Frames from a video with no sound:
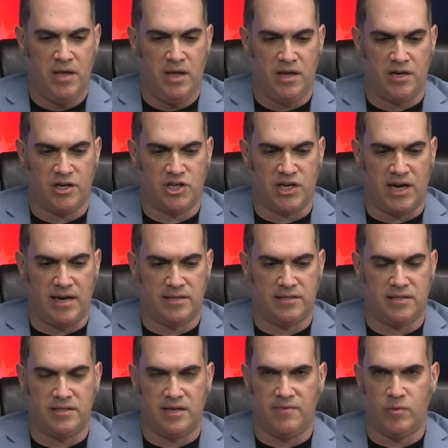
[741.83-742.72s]
And a shout
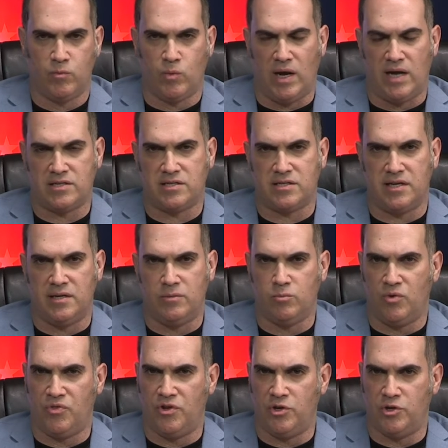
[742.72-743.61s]
out to David
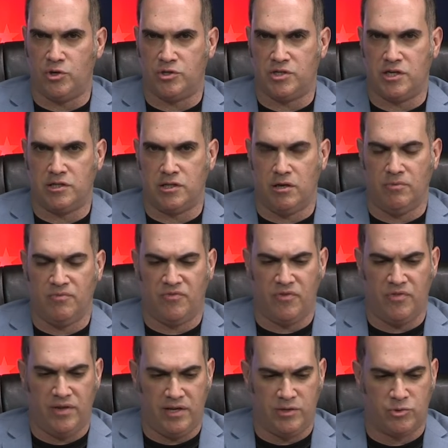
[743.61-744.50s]
Wildstein with the New Jersey Globe
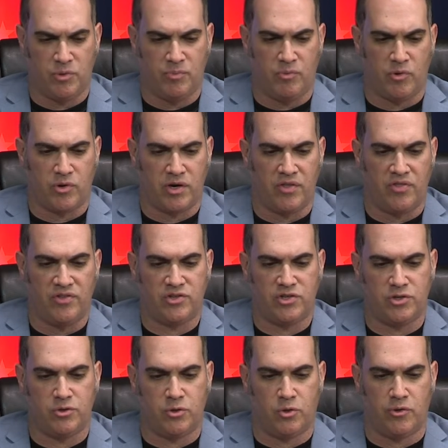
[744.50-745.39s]
for his report on this
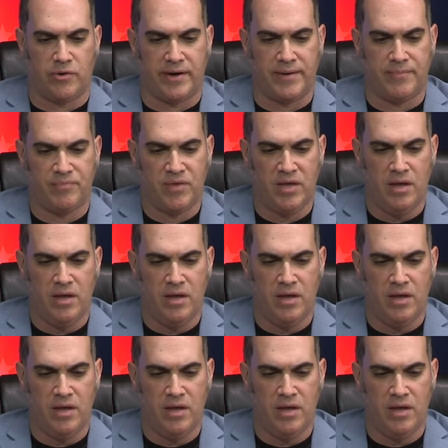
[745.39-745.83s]
story.